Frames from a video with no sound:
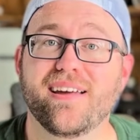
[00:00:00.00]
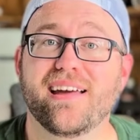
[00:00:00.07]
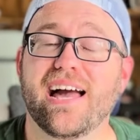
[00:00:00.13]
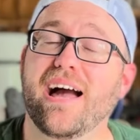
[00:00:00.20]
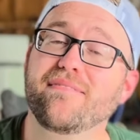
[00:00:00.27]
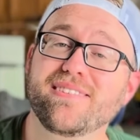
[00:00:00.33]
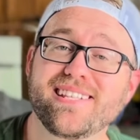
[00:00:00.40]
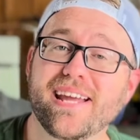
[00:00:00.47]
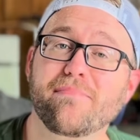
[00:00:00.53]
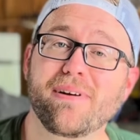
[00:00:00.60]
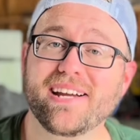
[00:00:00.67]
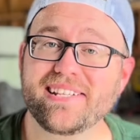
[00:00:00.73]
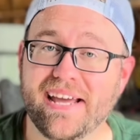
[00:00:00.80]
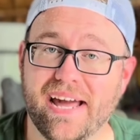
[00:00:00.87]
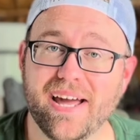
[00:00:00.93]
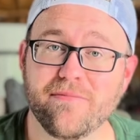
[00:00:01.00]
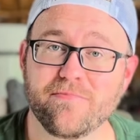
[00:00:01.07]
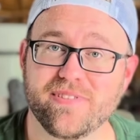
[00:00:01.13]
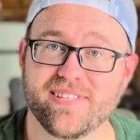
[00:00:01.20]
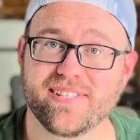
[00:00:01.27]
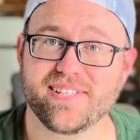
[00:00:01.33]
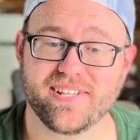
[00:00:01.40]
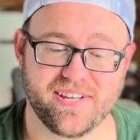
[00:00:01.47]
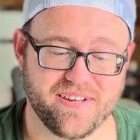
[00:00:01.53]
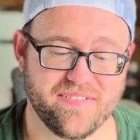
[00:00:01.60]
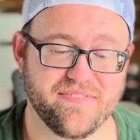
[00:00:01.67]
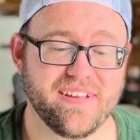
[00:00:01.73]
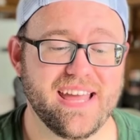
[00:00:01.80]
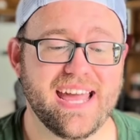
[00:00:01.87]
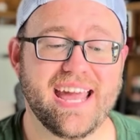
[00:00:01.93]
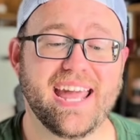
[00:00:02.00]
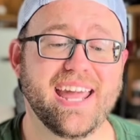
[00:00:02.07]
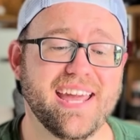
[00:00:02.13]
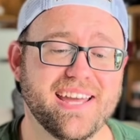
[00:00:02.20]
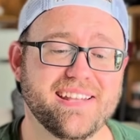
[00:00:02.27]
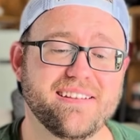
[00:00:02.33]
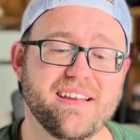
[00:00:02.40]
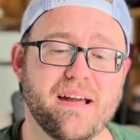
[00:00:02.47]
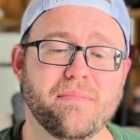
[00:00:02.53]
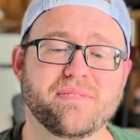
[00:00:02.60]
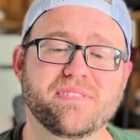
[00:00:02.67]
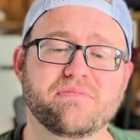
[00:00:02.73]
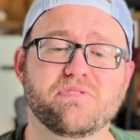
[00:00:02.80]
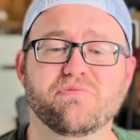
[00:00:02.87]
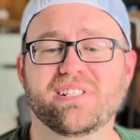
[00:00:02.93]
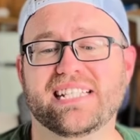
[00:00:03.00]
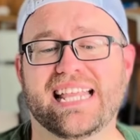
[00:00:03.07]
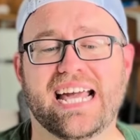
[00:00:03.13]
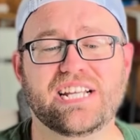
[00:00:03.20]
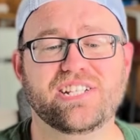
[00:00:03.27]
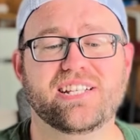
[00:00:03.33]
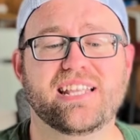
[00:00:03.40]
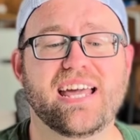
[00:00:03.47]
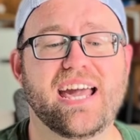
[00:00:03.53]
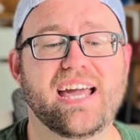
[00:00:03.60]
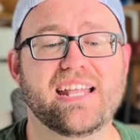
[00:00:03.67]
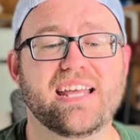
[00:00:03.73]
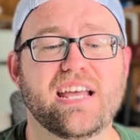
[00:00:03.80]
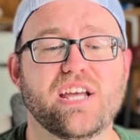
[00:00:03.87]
I have to take my time with this stuff. And I'm going to do a slash to that.